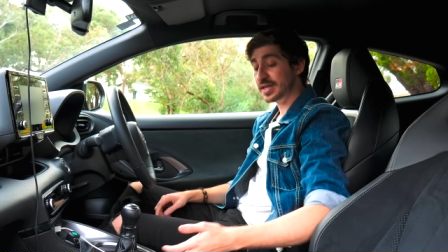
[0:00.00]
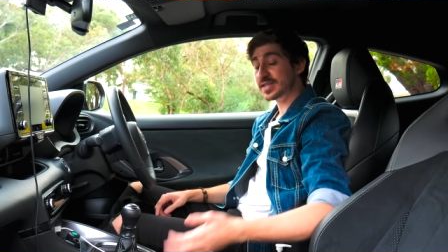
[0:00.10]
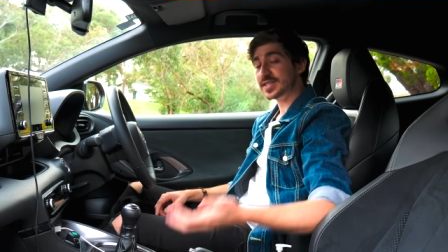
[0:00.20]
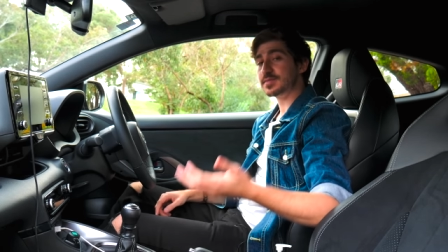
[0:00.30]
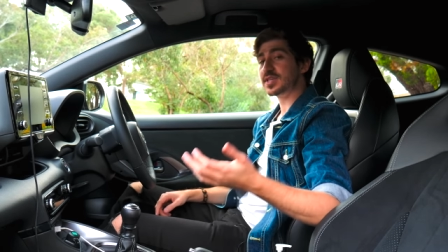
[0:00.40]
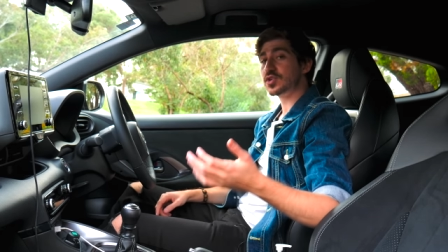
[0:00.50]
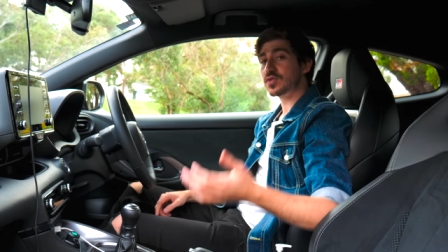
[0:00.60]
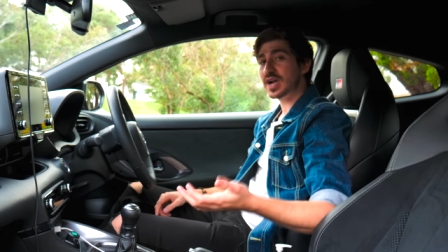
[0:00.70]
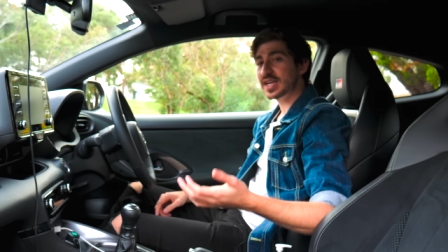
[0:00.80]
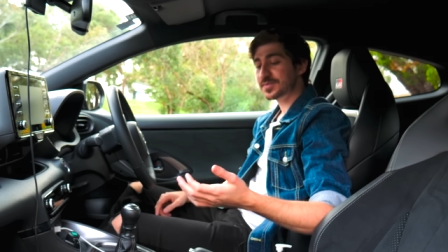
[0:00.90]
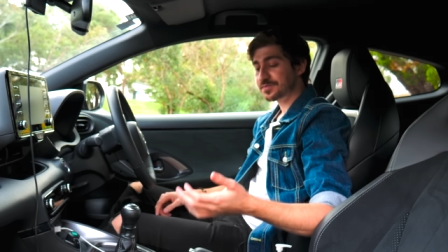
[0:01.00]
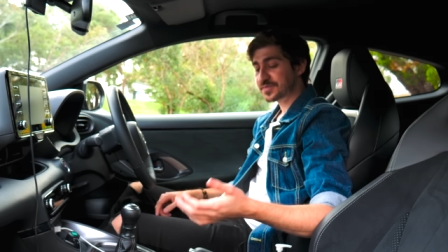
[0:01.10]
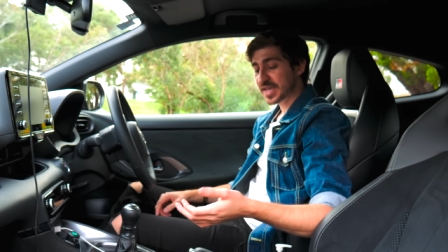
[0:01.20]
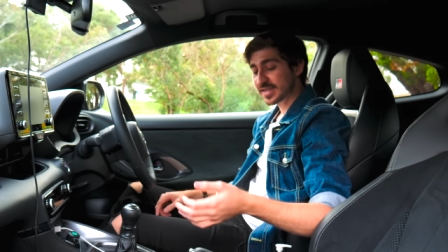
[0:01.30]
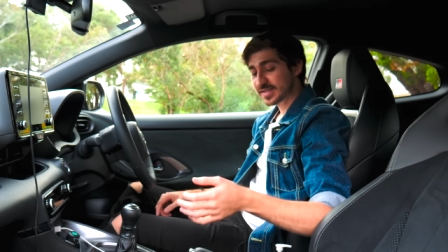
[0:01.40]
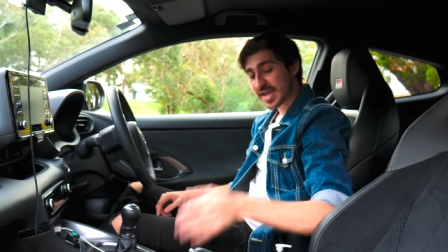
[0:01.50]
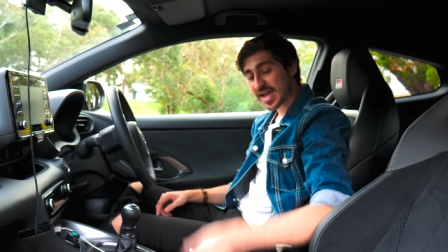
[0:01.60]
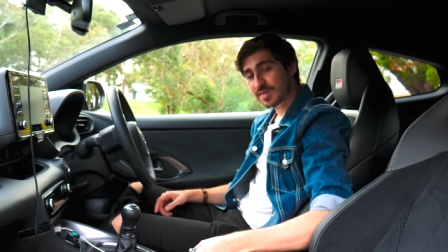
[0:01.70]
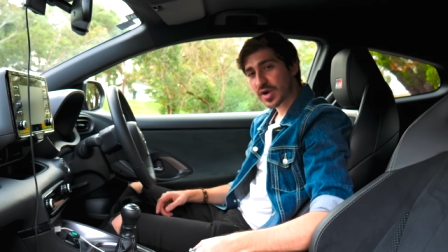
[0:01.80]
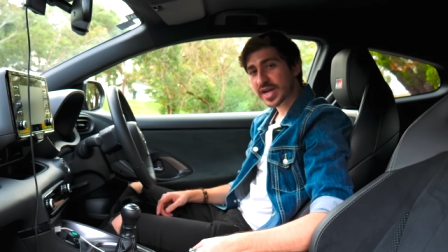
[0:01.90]
Something great is the
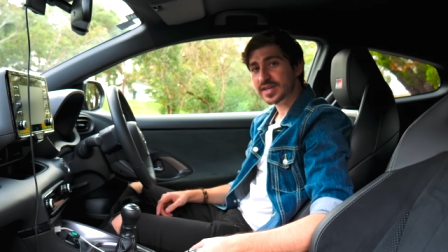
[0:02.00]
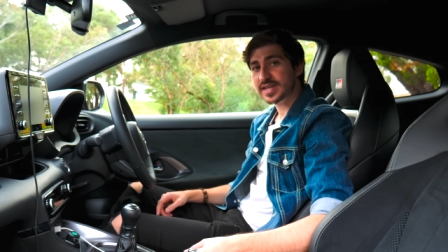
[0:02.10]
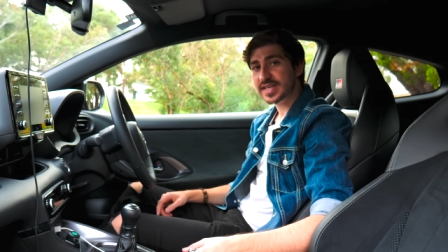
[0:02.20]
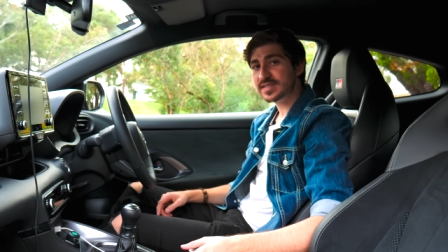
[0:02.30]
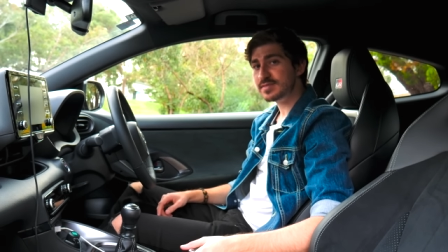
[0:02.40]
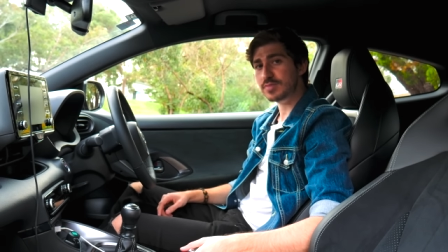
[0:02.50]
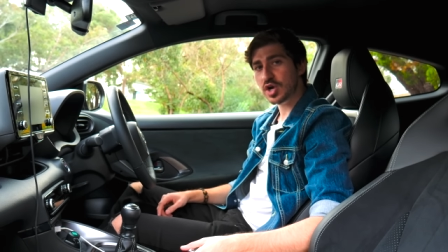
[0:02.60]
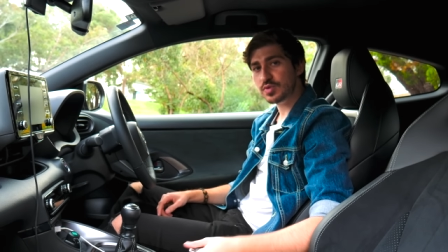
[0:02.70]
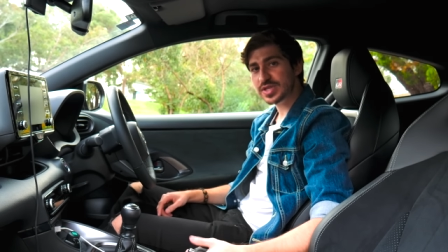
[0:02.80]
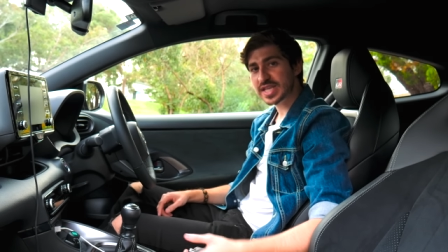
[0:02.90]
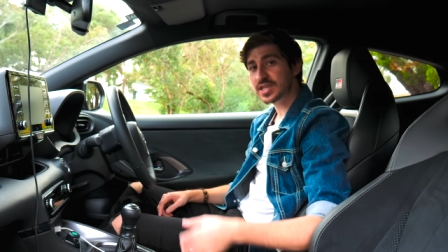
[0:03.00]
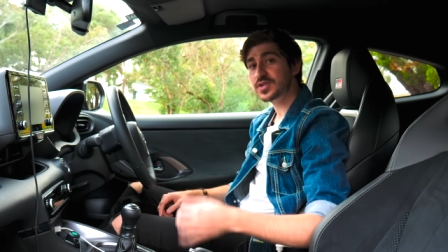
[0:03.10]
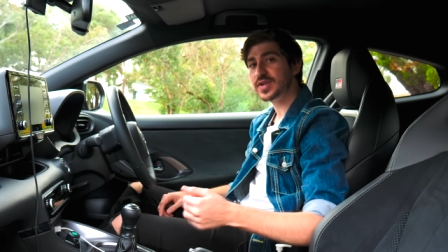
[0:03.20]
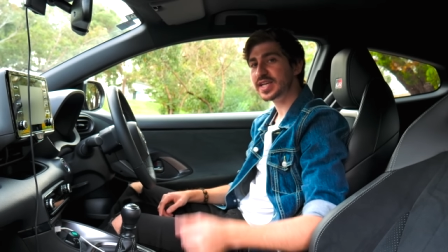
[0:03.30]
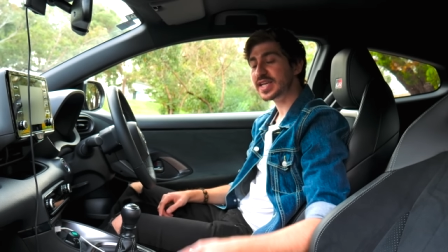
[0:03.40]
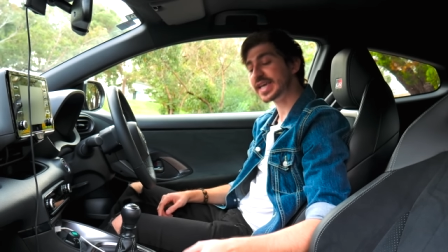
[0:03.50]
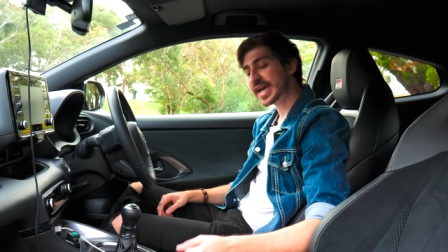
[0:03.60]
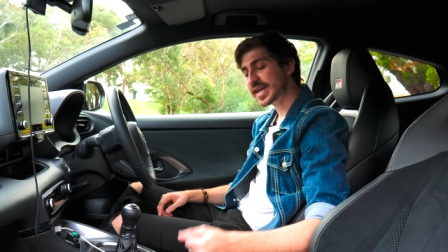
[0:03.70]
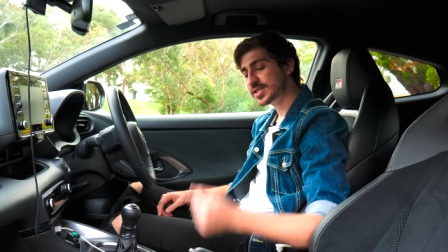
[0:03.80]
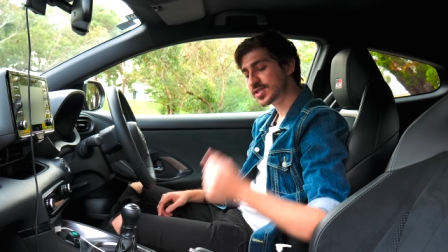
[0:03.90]
handbrake, is the moment that you
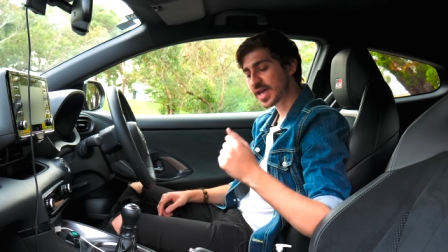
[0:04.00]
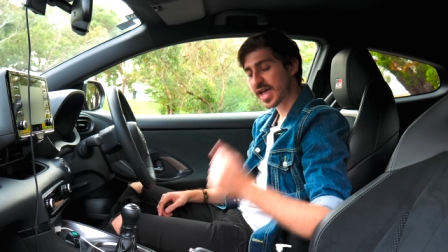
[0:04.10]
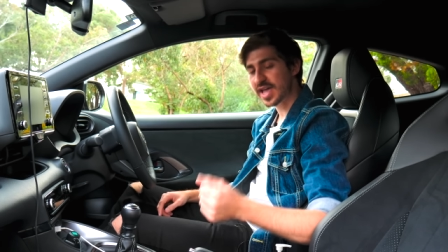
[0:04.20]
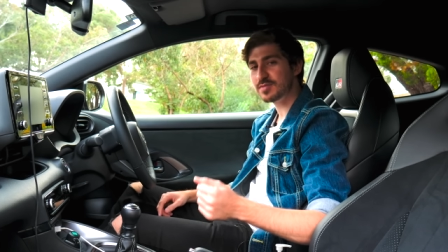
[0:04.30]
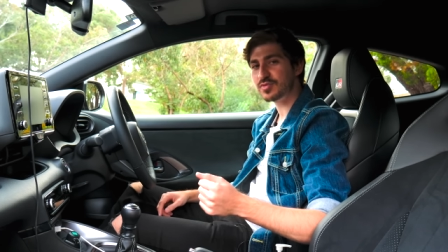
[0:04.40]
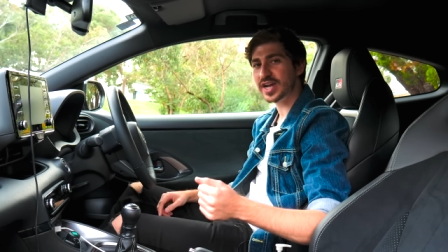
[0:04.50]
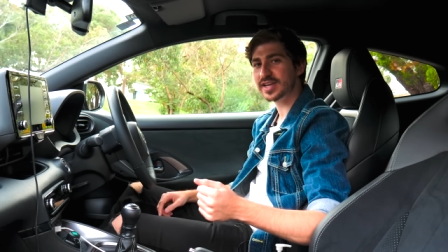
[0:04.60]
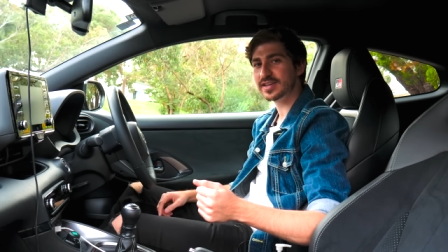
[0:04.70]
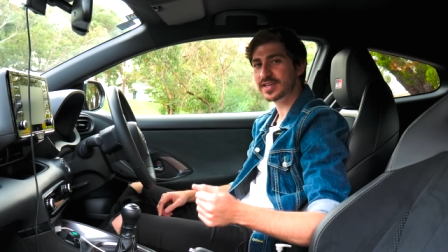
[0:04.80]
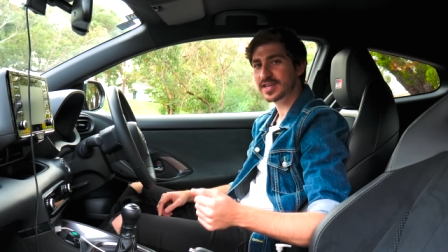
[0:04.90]
engage the handbrake,